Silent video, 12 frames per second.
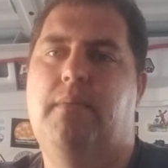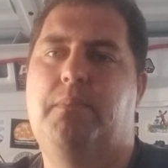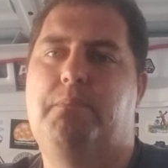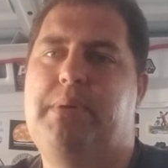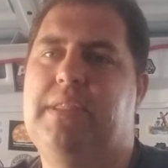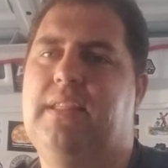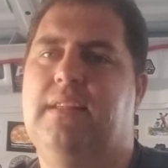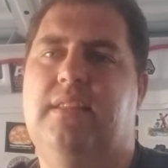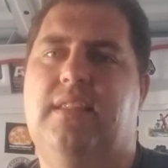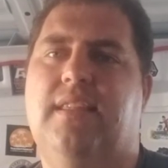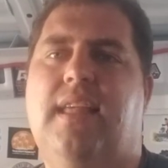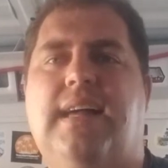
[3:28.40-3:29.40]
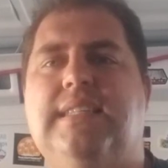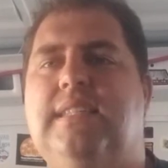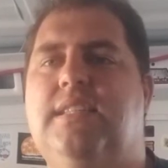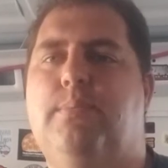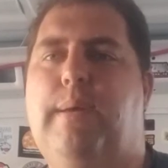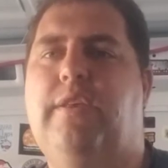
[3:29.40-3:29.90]
but the the Lost in
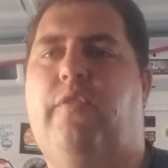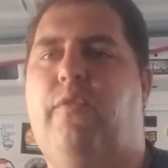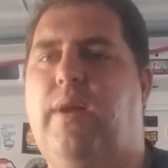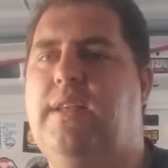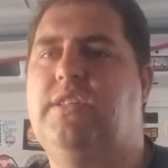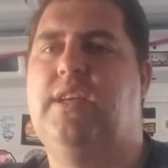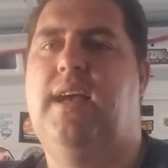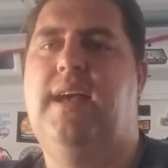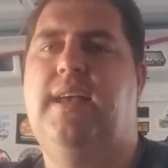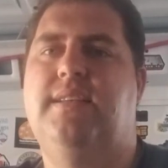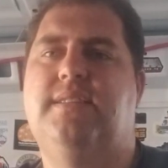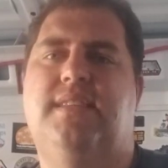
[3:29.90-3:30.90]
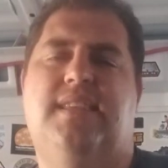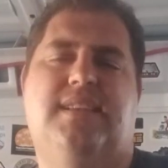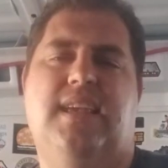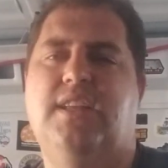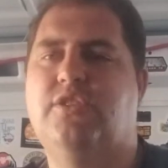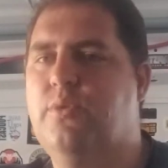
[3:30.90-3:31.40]
Space franchise, the
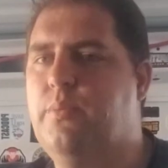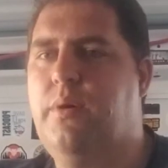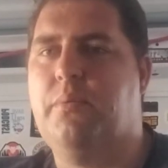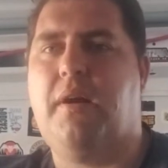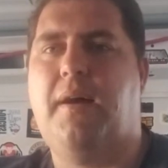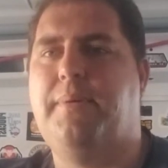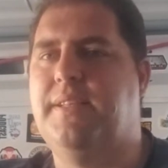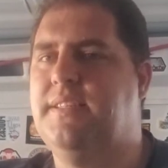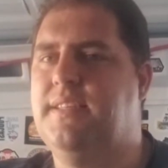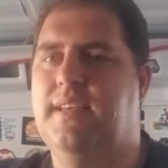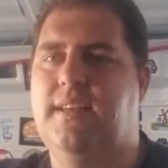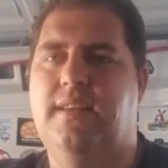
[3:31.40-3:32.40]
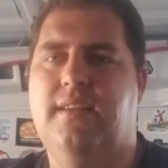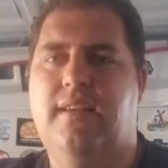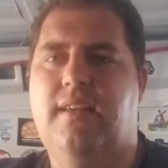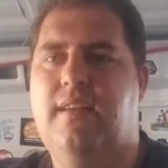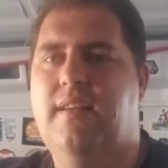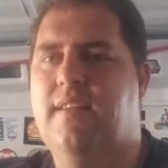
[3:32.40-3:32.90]
Danger Will Robinson,
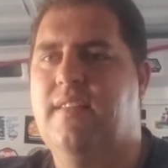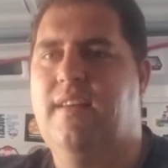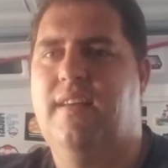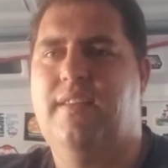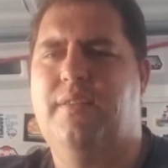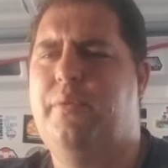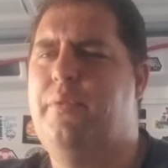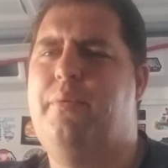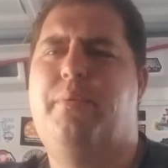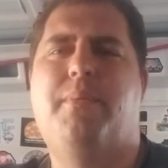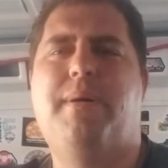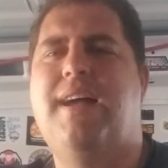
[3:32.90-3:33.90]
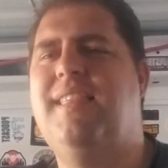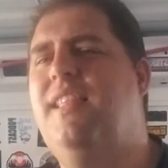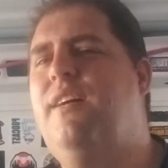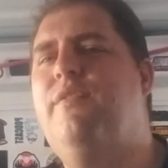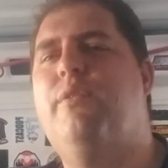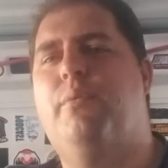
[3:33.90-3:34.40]
uh, the, the robot. I
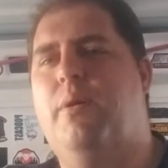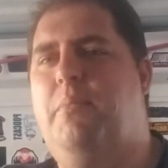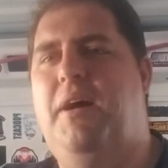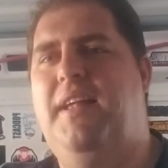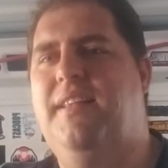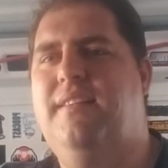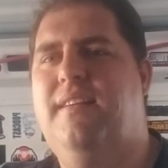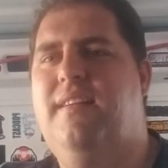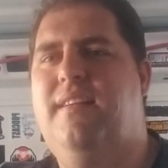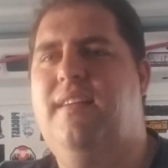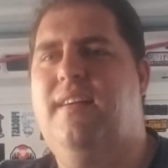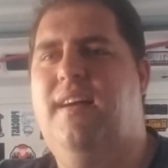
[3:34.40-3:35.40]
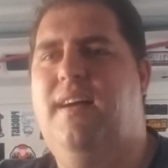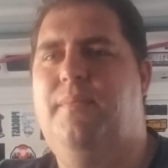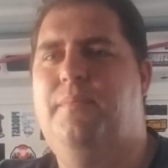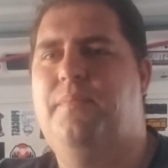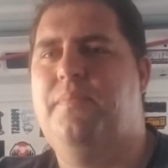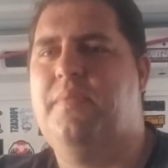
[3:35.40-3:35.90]
love the robot.
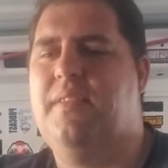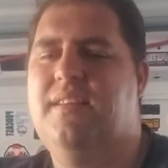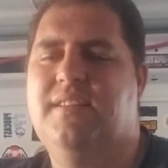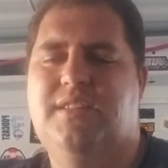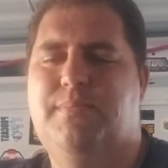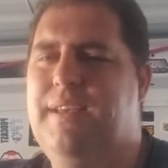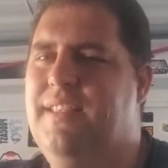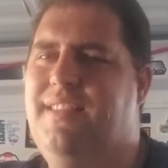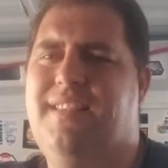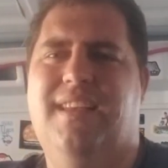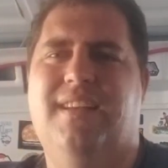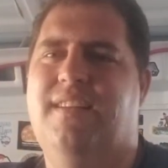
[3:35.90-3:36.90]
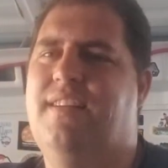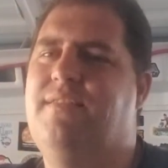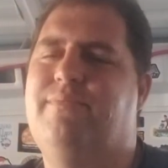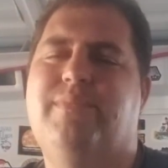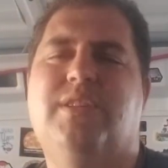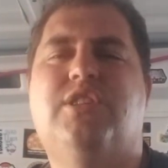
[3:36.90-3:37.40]
Um, Smith. Yeah,
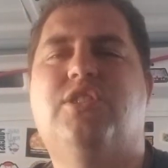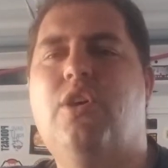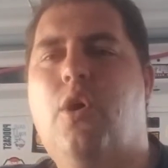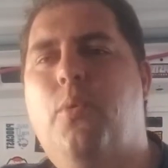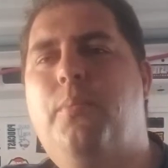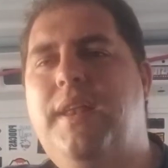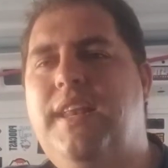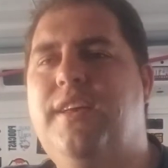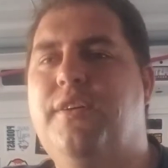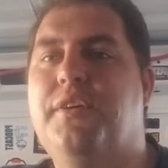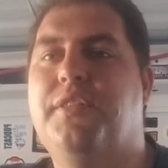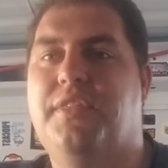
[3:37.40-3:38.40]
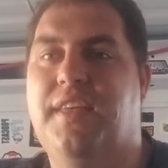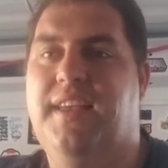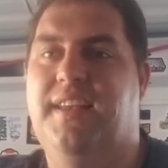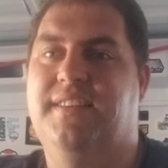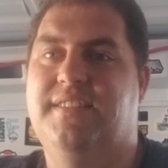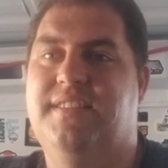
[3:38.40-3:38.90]
so many good
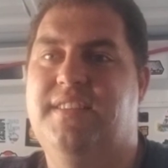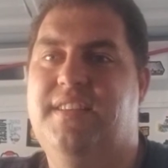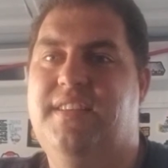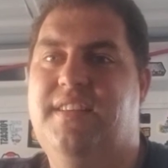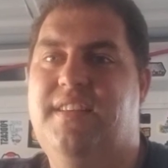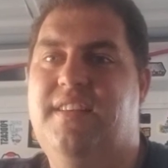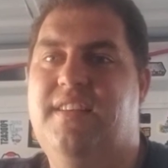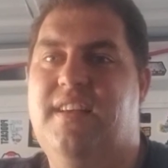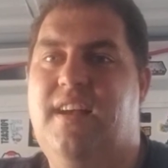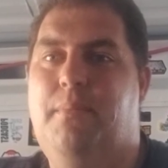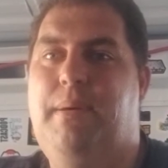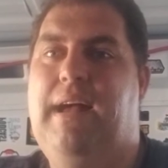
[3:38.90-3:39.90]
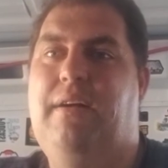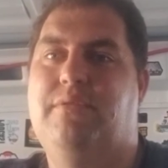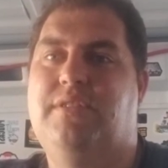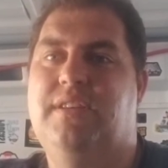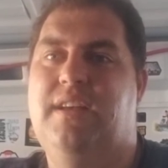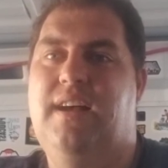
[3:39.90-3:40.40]
things
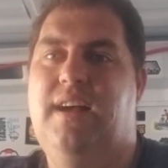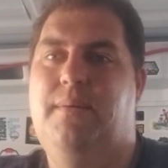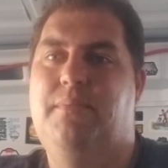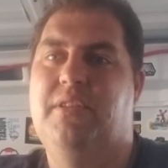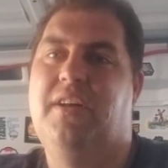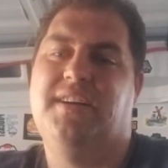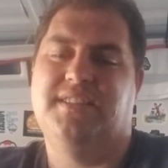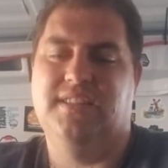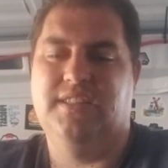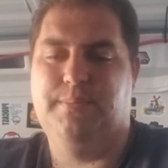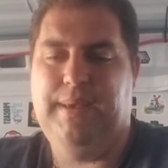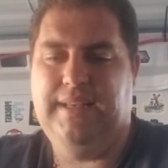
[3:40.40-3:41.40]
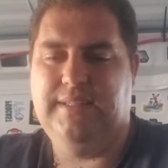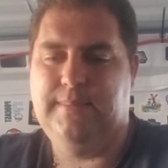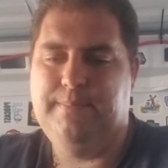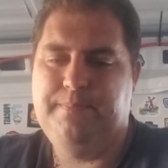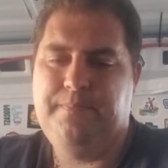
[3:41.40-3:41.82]
about um, Lost in Space.